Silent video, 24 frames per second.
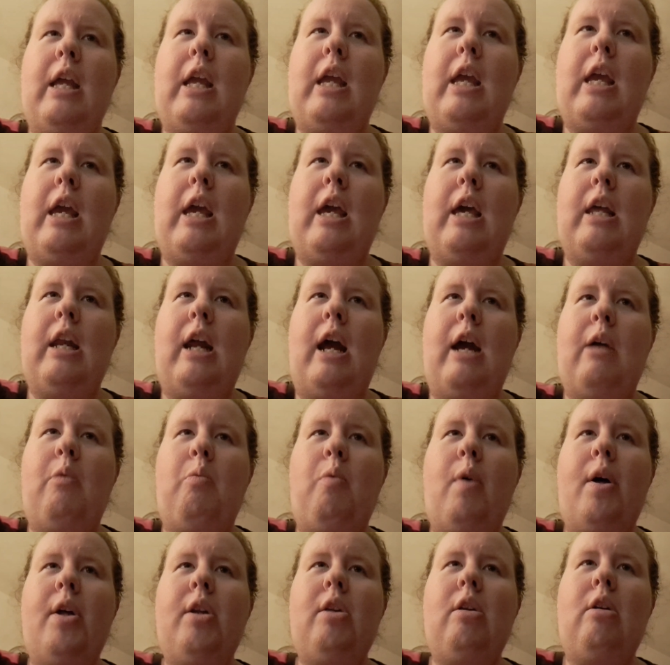And I
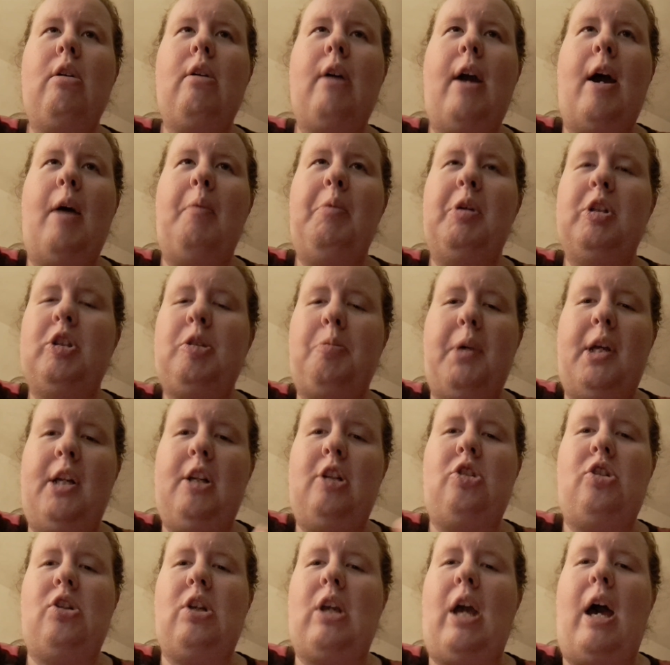wonder how much
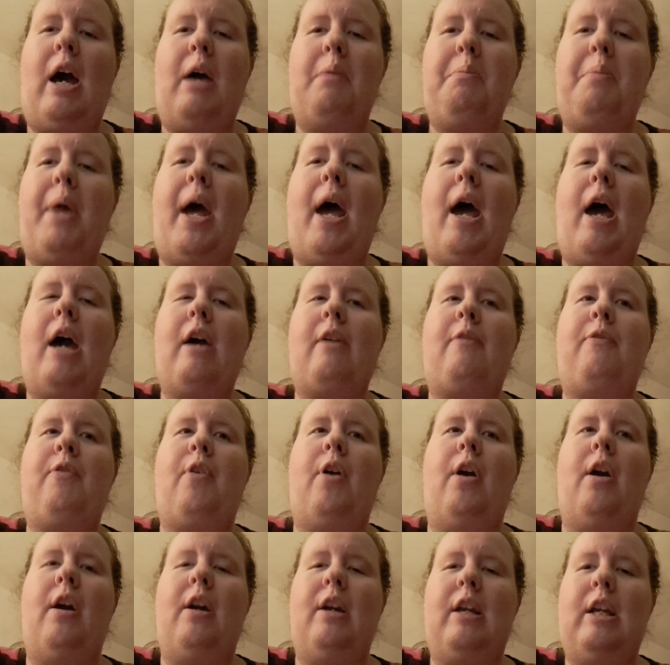money she got back
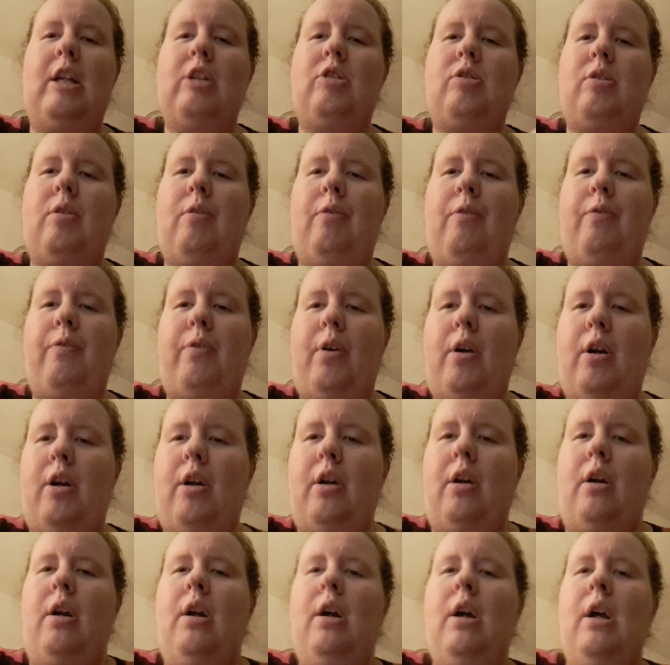for each of
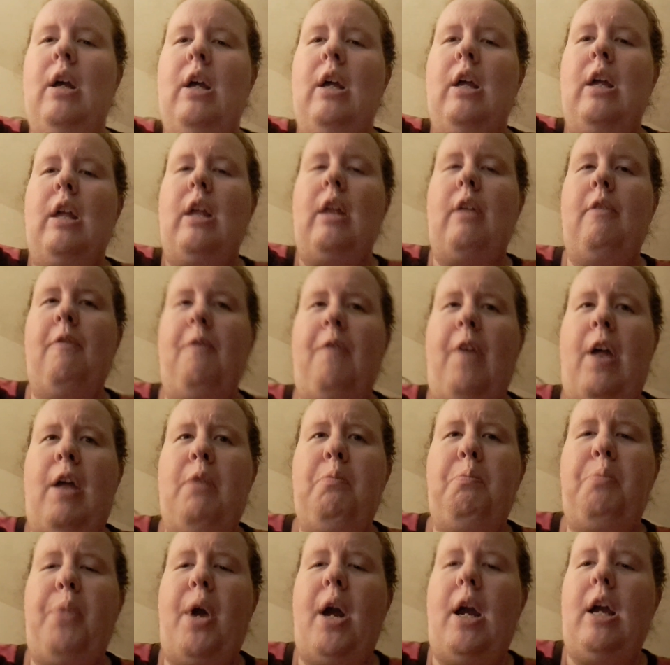her
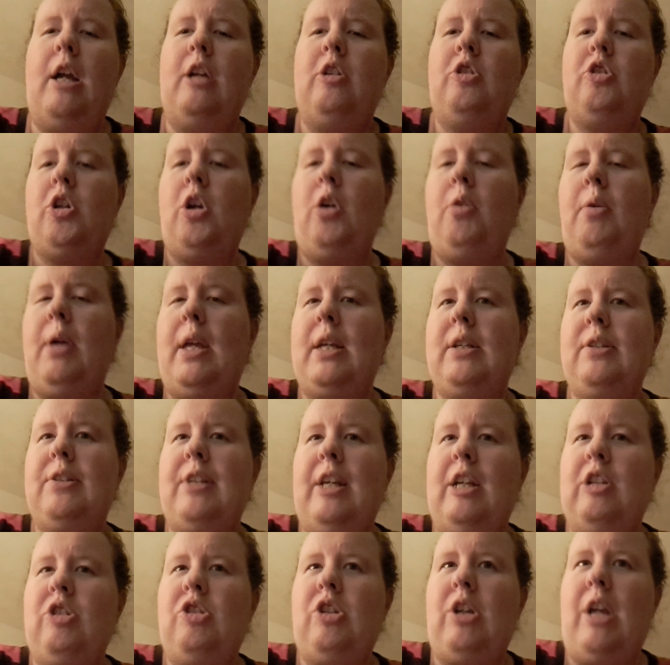Eventbrite showings
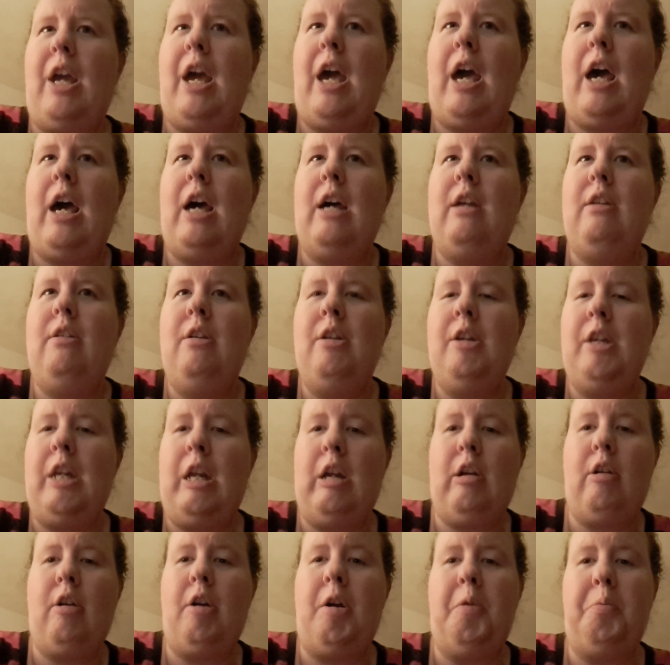that she had
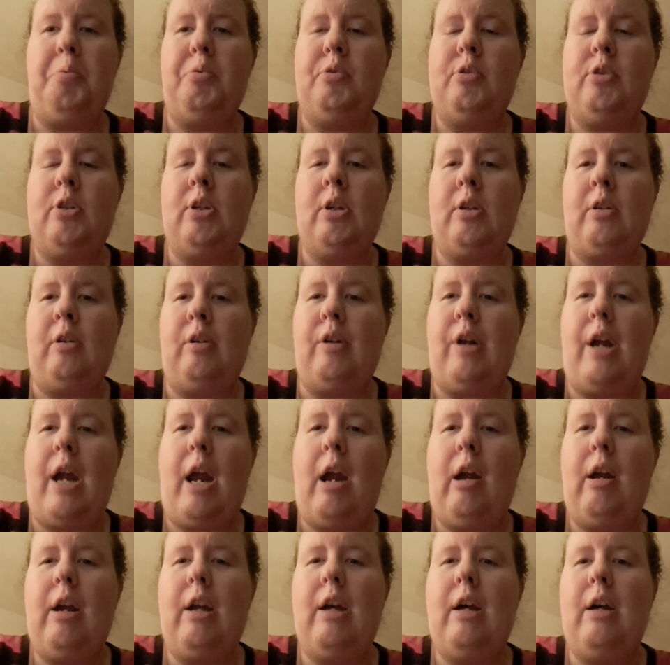near her particular
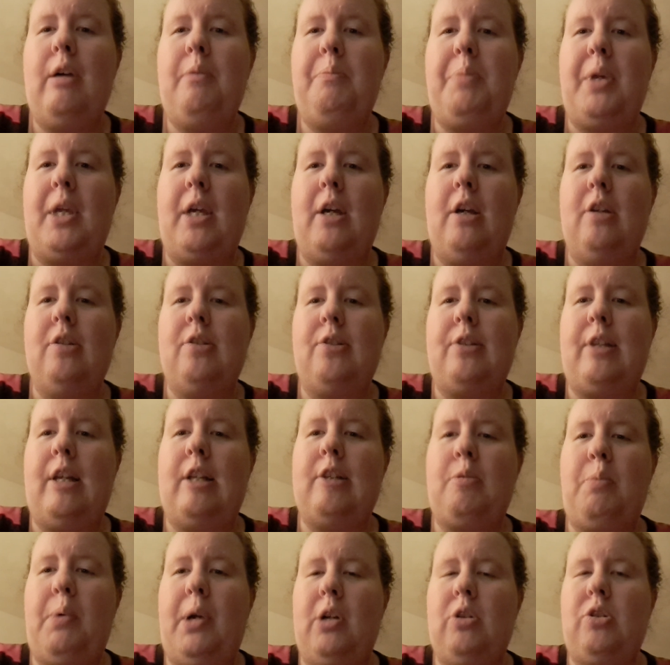area because
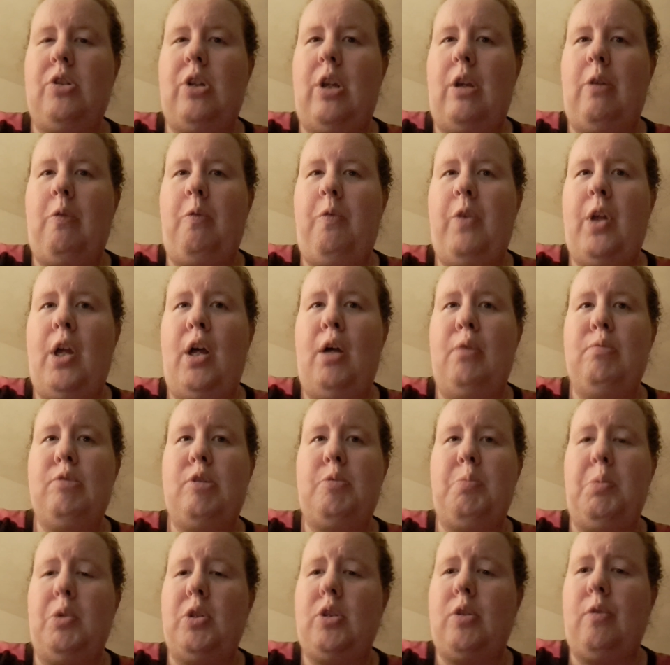that's where she
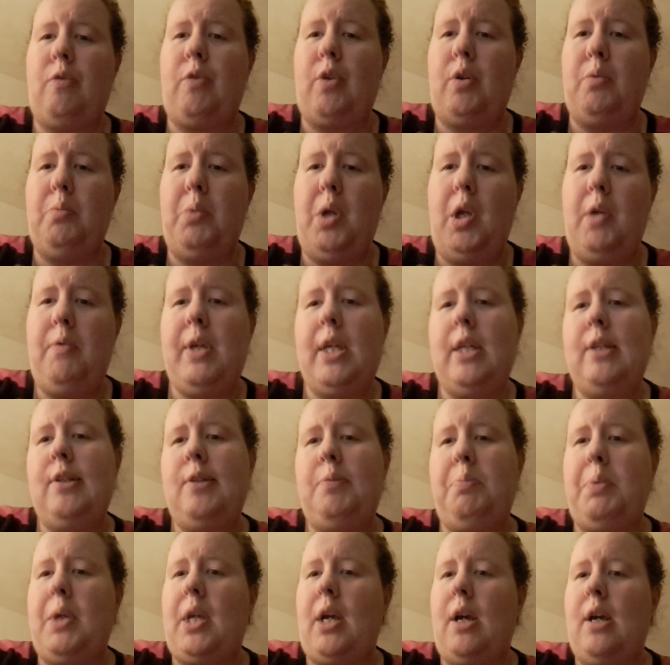films most of her
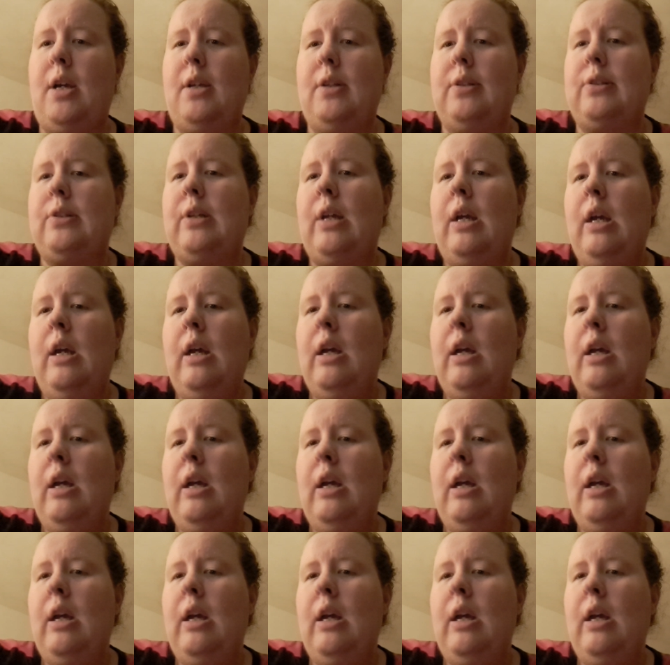movies because